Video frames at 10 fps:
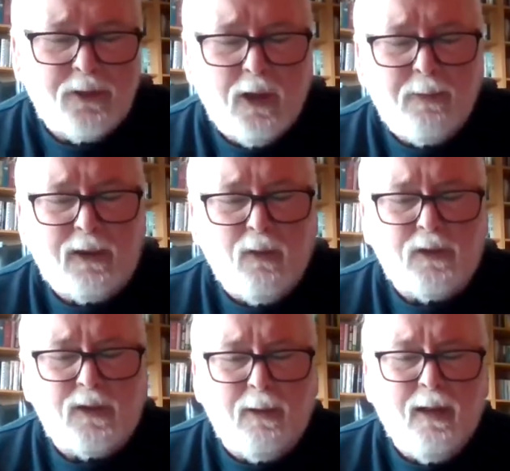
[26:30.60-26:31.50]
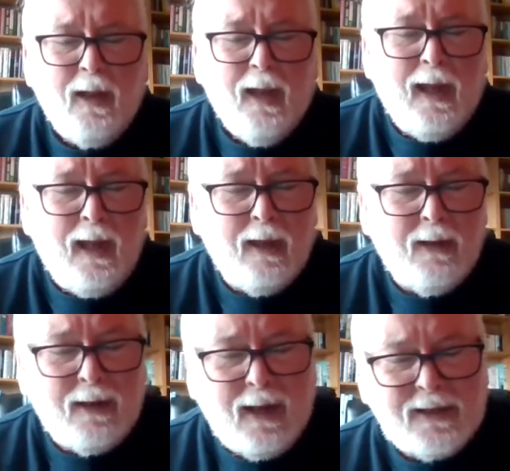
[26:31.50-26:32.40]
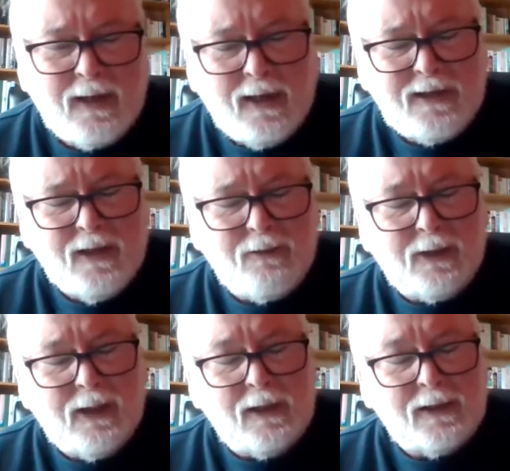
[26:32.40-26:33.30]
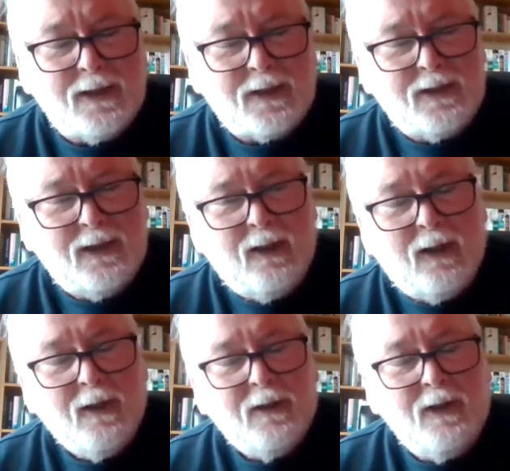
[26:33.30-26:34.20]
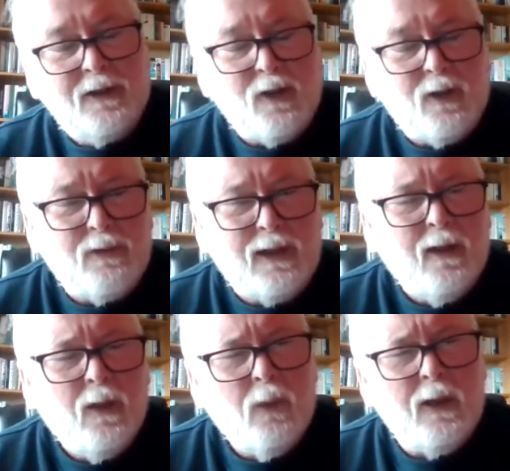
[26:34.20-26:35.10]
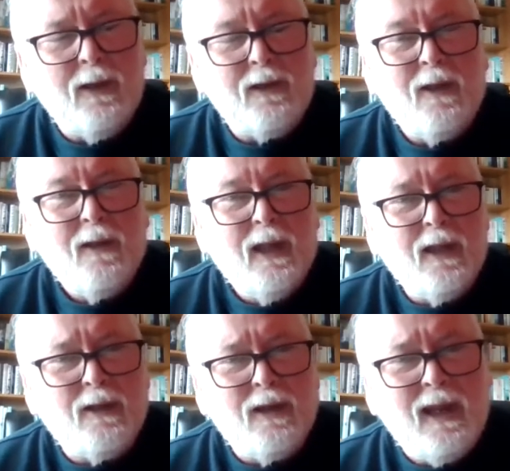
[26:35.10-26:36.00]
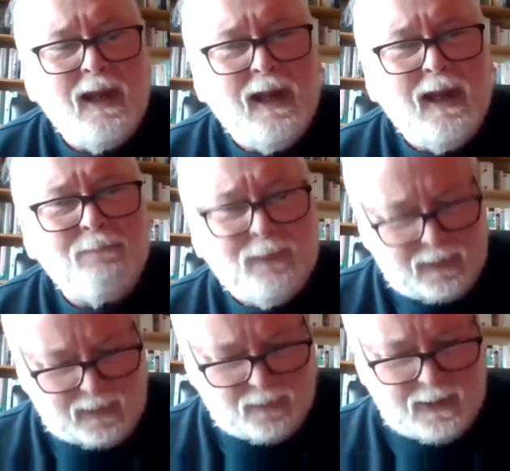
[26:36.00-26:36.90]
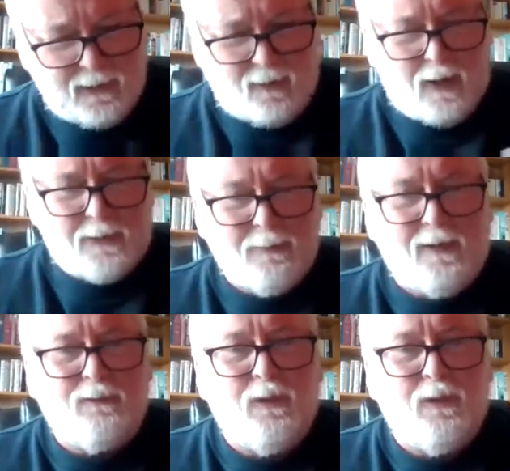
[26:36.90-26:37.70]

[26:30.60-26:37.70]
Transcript: Jude. But you know, someone, isn't it ridiculous at this day? He sort of wait a minute. He goes into hospital